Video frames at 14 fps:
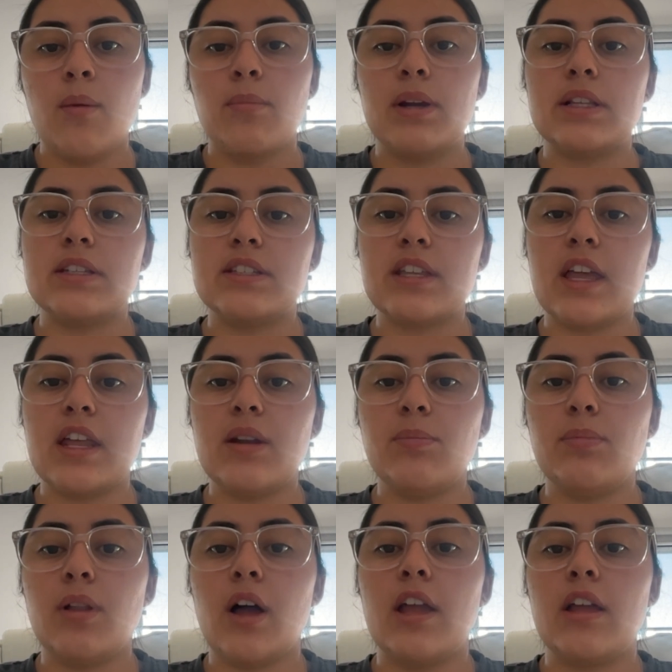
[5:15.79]
but instead
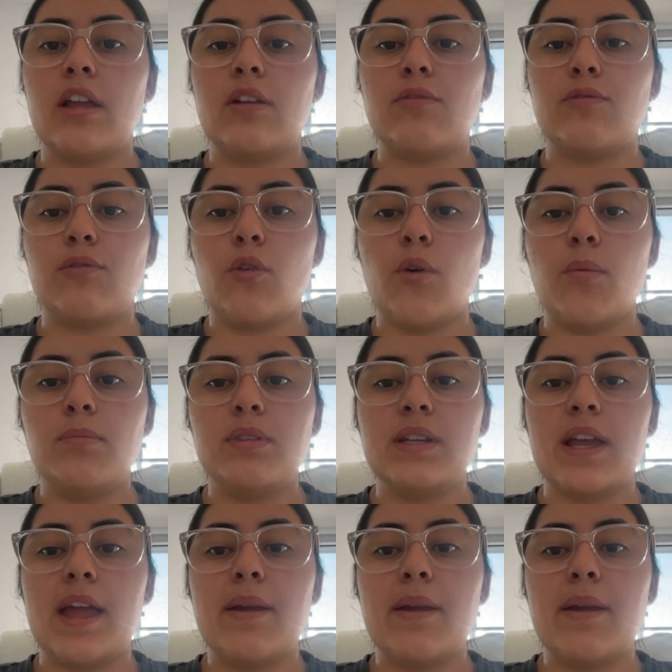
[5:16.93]
apply informed,